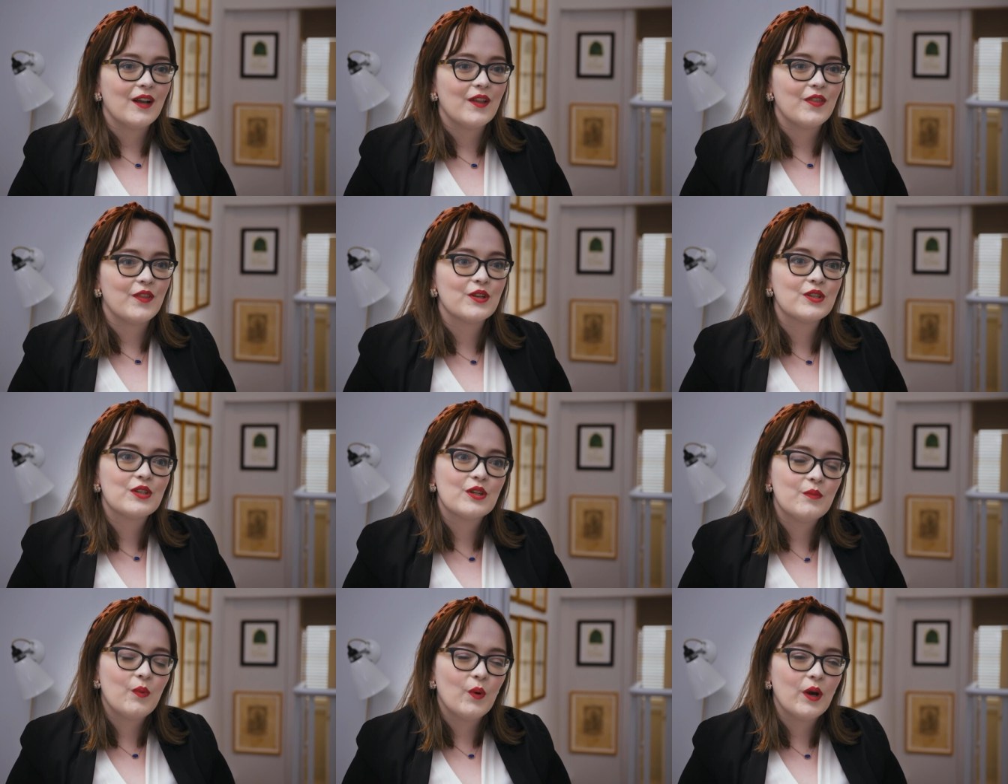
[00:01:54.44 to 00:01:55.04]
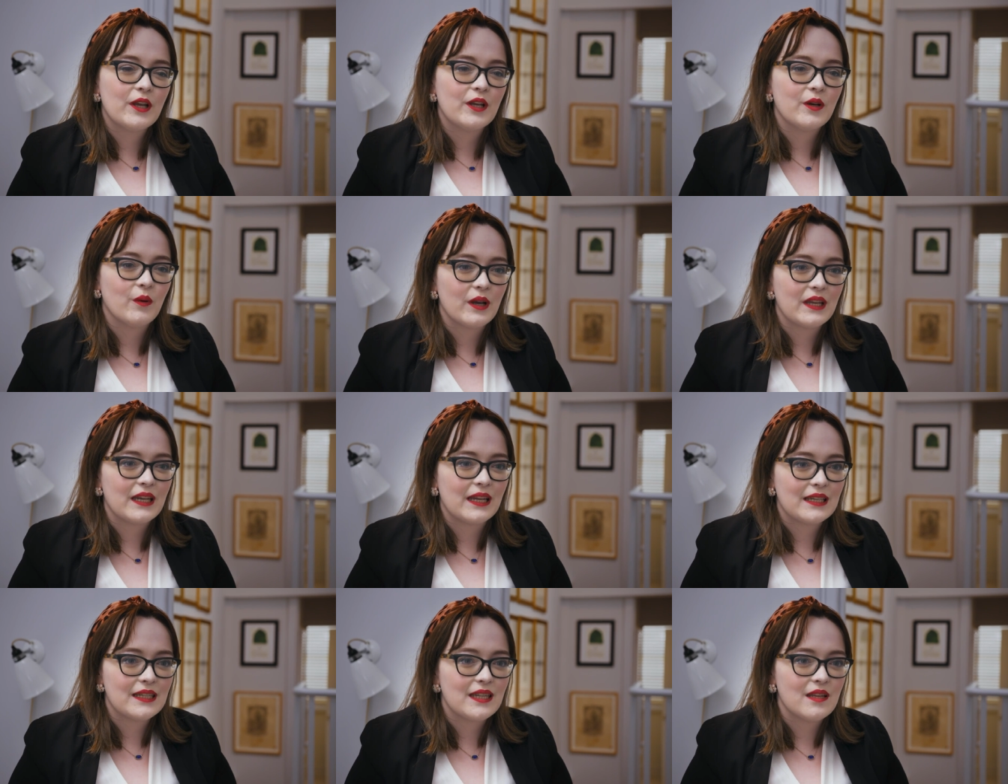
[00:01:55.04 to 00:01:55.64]
There's no point
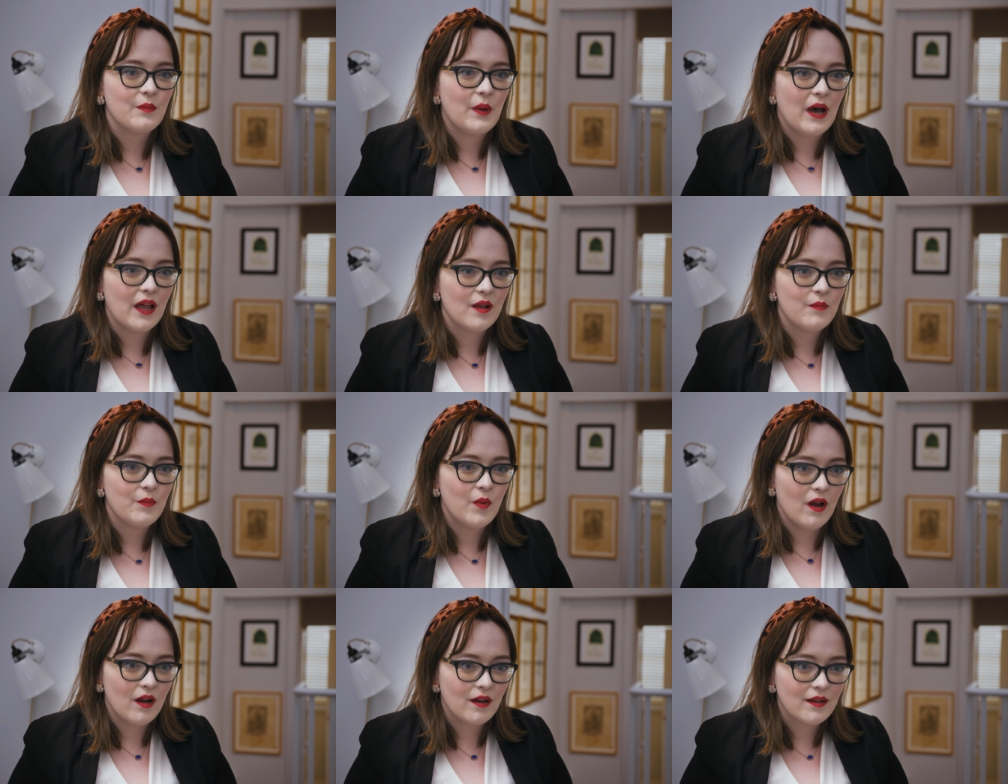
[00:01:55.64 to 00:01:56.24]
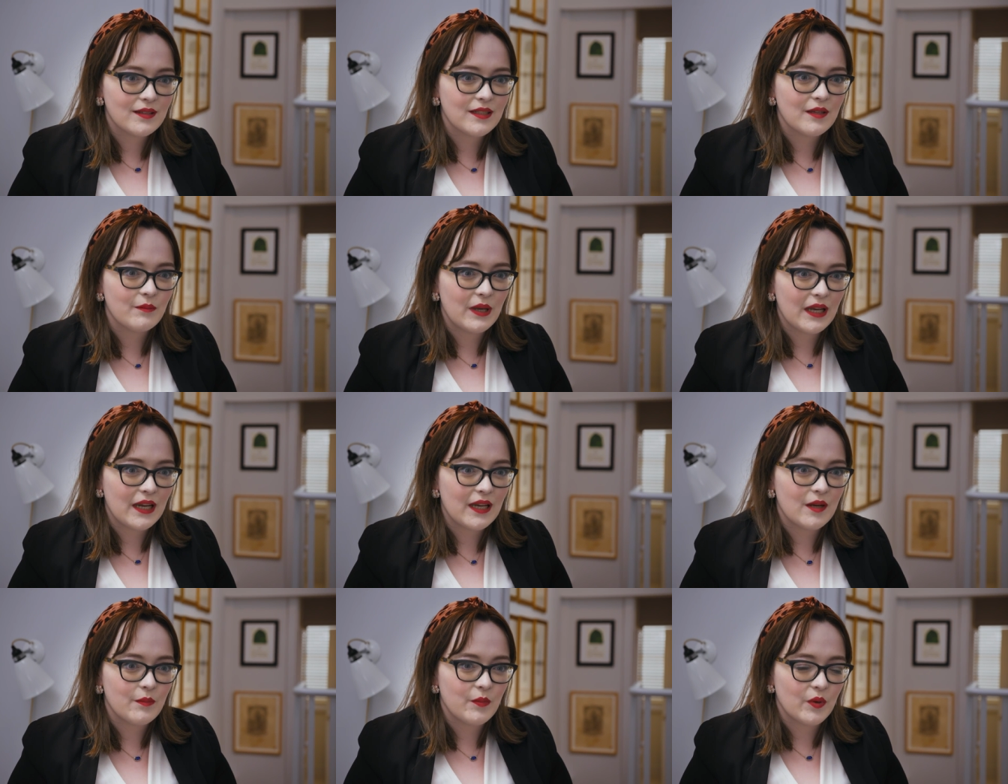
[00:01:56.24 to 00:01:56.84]
going into the ballot box and
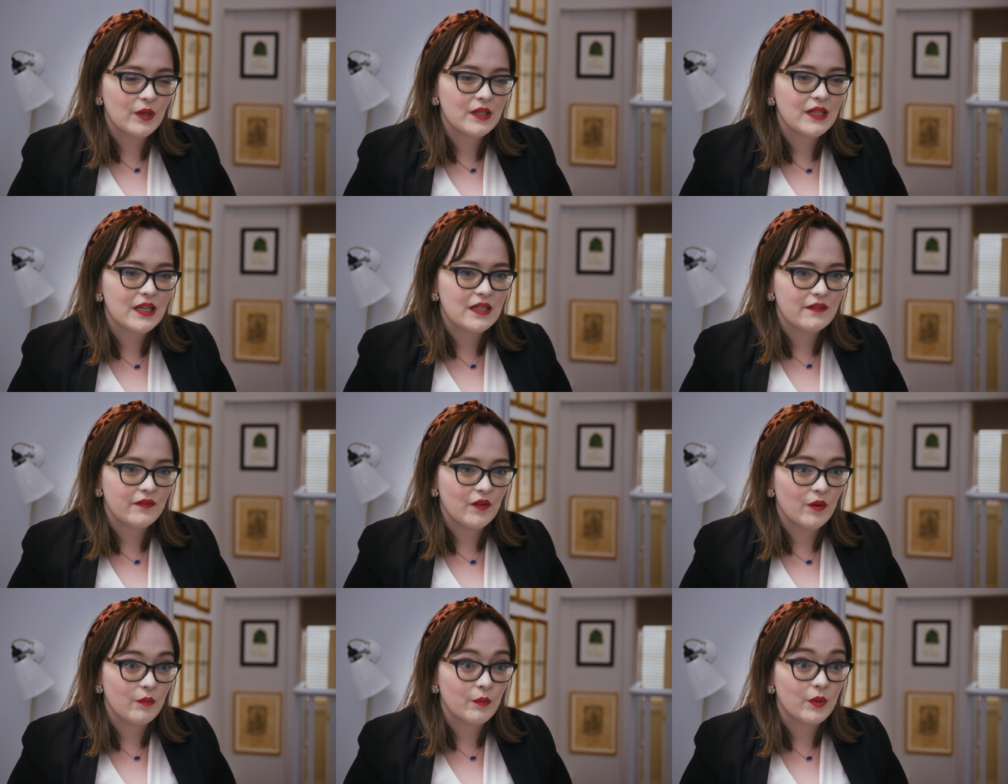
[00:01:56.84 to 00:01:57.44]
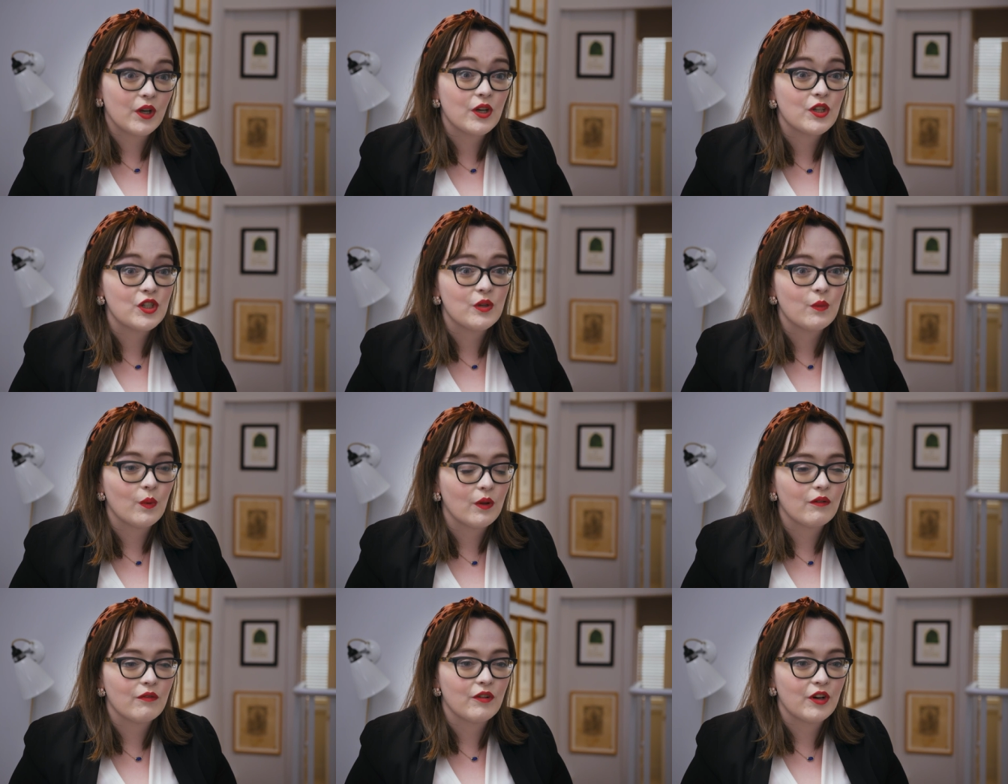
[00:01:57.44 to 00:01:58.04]
making a protest vote, because you will